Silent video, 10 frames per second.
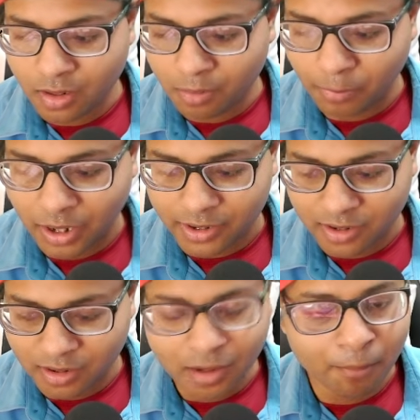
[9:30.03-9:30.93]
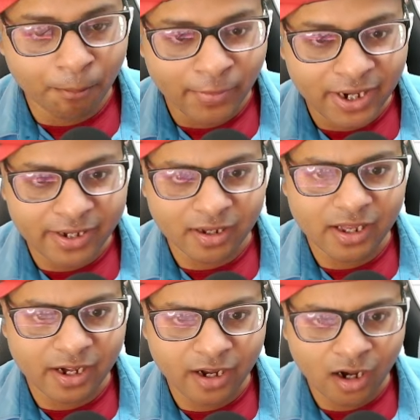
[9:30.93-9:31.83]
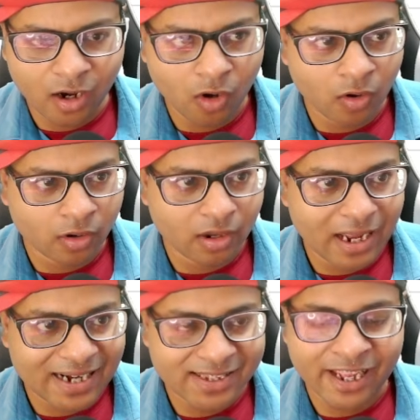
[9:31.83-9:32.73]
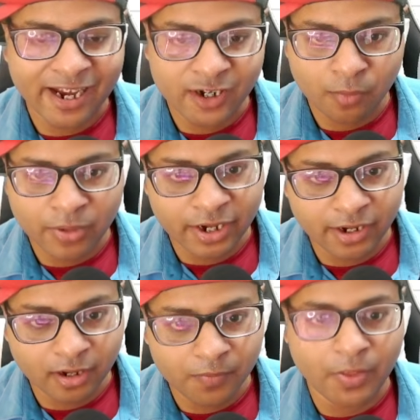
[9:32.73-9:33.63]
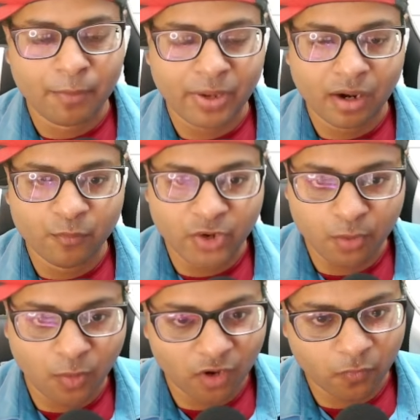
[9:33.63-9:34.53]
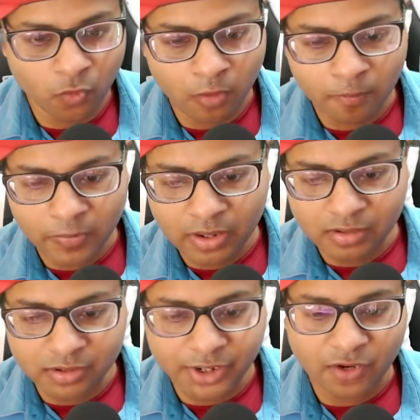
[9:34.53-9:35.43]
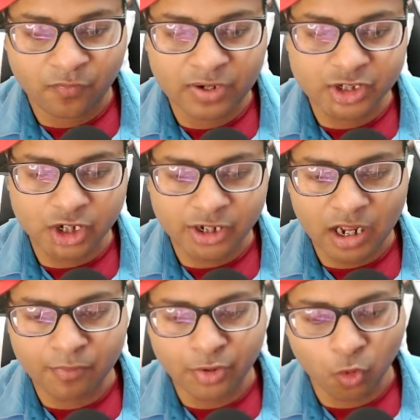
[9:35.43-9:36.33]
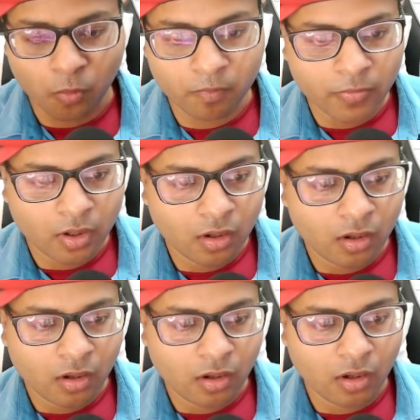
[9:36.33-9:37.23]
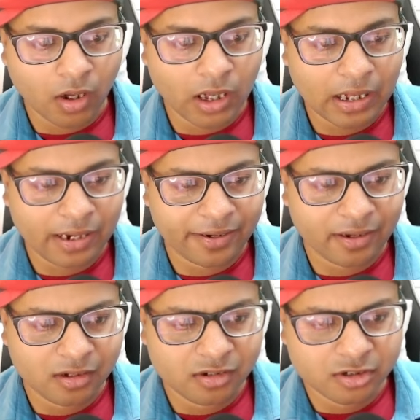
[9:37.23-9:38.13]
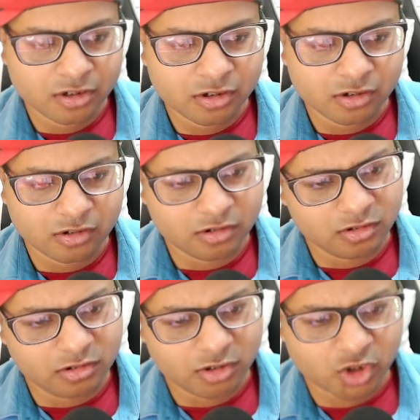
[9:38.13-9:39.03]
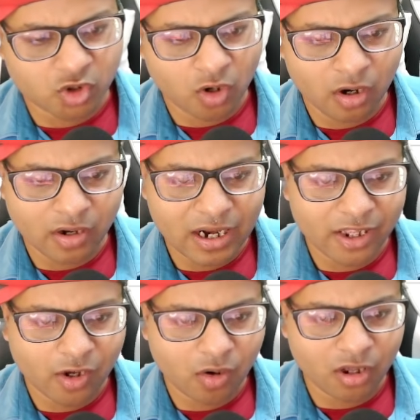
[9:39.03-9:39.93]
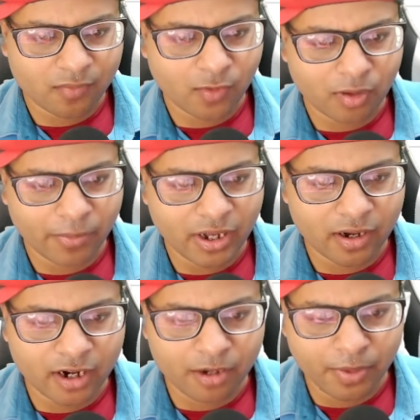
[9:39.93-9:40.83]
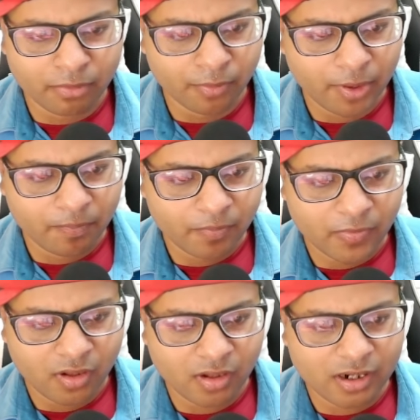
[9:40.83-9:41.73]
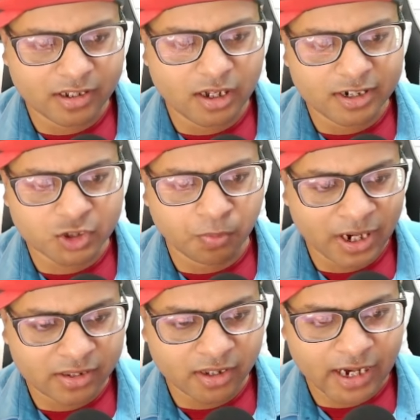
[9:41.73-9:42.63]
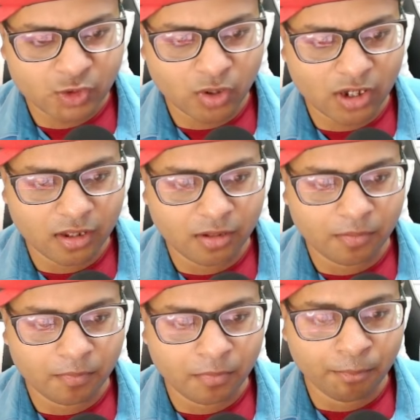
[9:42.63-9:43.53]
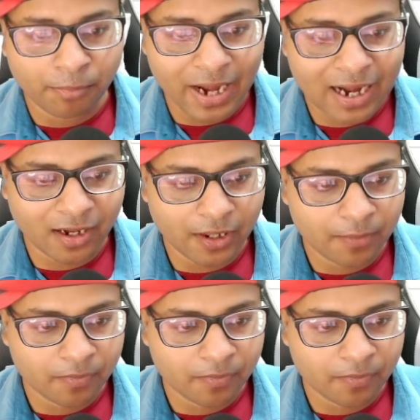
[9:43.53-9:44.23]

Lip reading: but mid arena or at the end of arena, they become very powerful. They are finisher type hero. And strong rally caller for bear and PvP. It is better than actually Bradley.